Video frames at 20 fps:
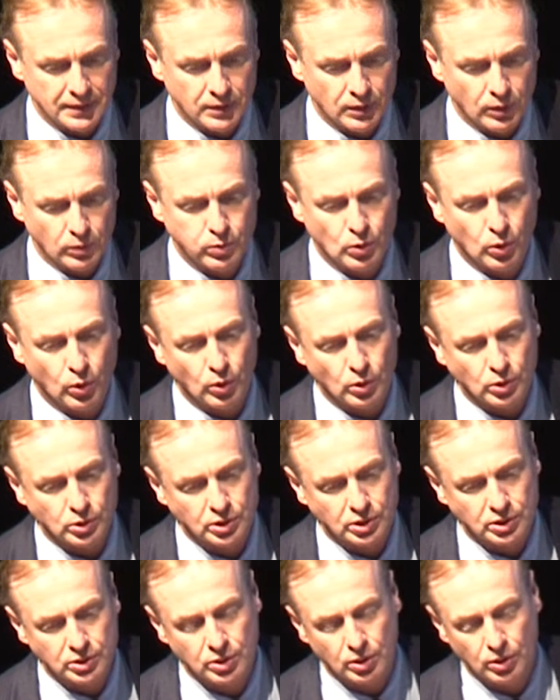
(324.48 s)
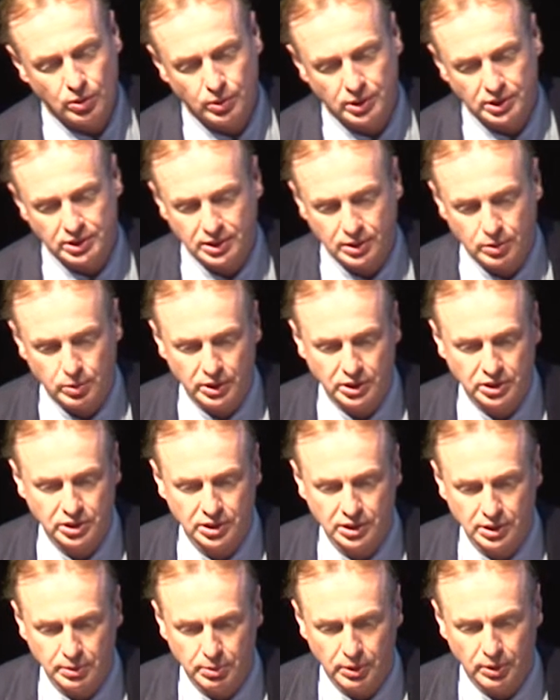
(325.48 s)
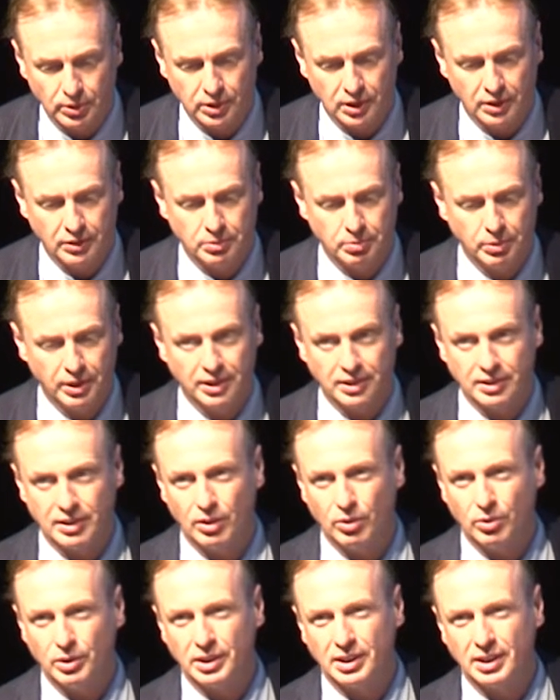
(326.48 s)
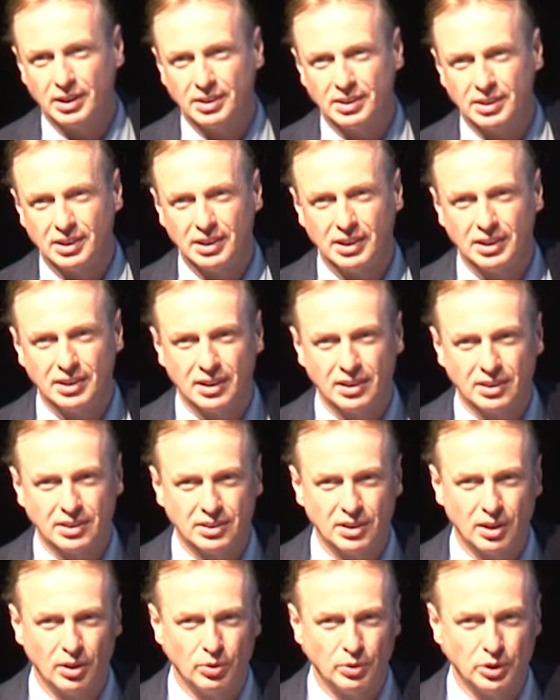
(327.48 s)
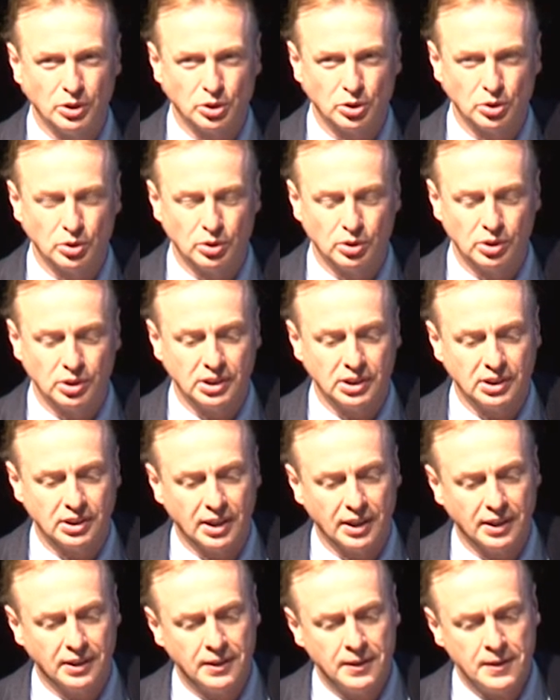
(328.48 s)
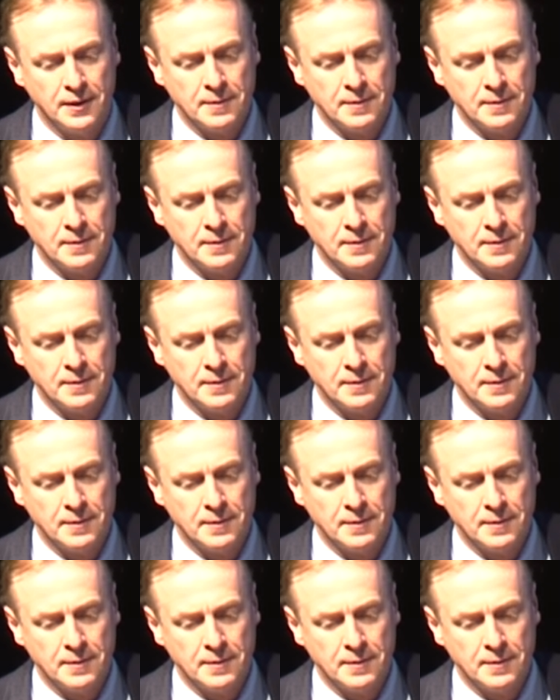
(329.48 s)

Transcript: Of course, it's always a question about left main, how we can treat and how we should treat, and